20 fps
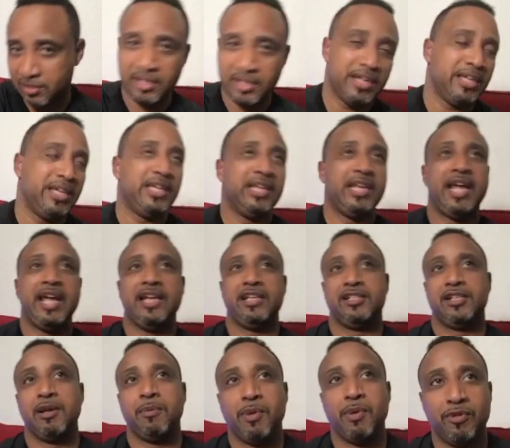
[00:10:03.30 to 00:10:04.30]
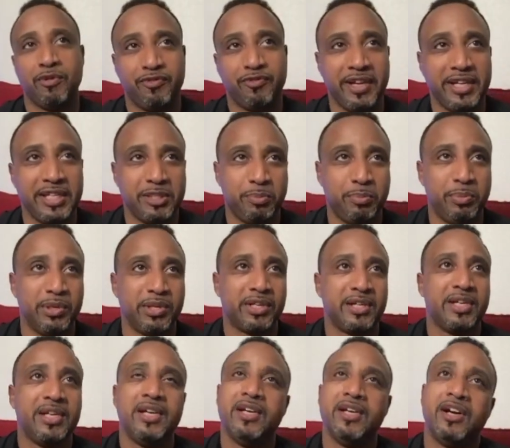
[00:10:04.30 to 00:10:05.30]
it hangs up on Facebook,
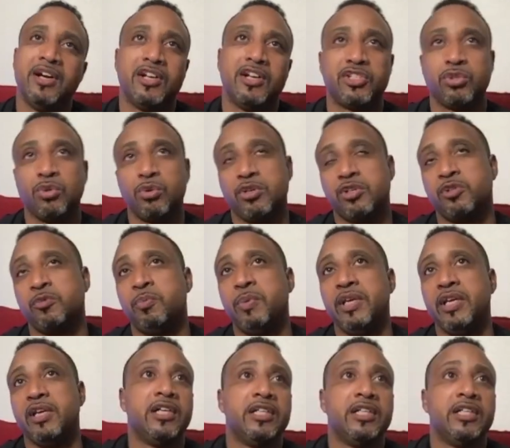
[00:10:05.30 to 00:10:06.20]
so to speak.